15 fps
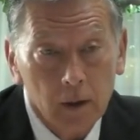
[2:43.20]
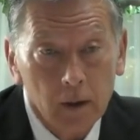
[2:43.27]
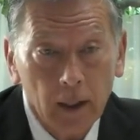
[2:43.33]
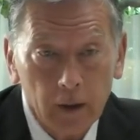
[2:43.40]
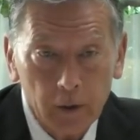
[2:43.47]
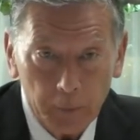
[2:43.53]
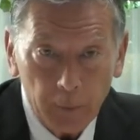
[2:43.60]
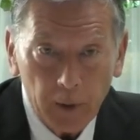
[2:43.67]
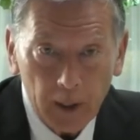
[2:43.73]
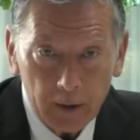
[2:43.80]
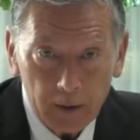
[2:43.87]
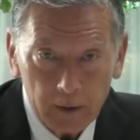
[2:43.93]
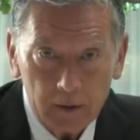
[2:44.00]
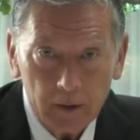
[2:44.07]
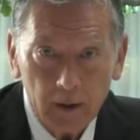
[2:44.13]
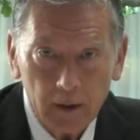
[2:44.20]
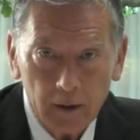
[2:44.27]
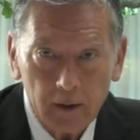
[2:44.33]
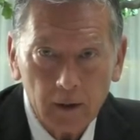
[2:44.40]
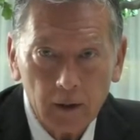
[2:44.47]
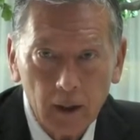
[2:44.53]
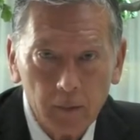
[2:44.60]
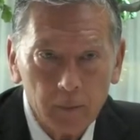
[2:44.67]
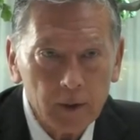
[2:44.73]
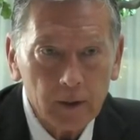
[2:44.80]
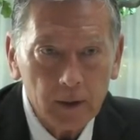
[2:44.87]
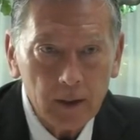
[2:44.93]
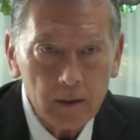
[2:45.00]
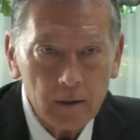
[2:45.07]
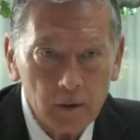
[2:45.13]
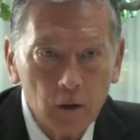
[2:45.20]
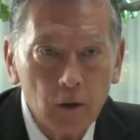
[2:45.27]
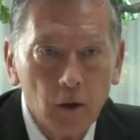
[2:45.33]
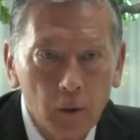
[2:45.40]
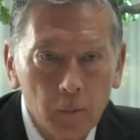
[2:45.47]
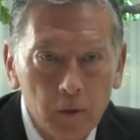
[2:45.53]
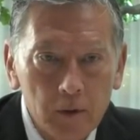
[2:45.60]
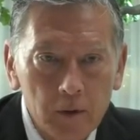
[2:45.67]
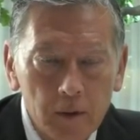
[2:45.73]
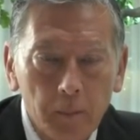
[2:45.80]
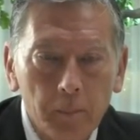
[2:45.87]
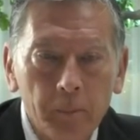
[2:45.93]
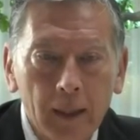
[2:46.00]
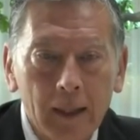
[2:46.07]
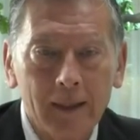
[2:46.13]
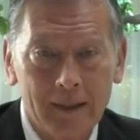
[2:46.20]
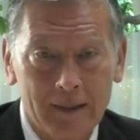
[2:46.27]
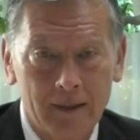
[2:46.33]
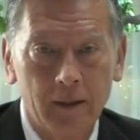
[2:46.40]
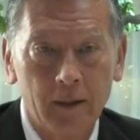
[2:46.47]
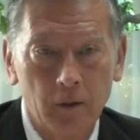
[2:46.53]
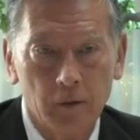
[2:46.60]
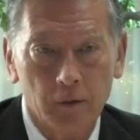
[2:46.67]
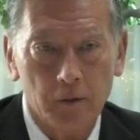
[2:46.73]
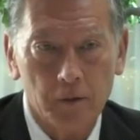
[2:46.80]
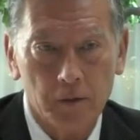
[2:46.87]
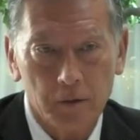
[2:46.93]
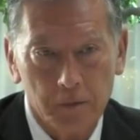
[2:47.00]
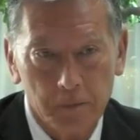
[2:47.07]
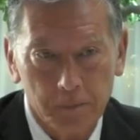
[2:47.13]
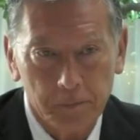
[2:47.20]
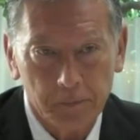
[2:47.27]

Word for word: And the planet and its climate is the commons par excellence.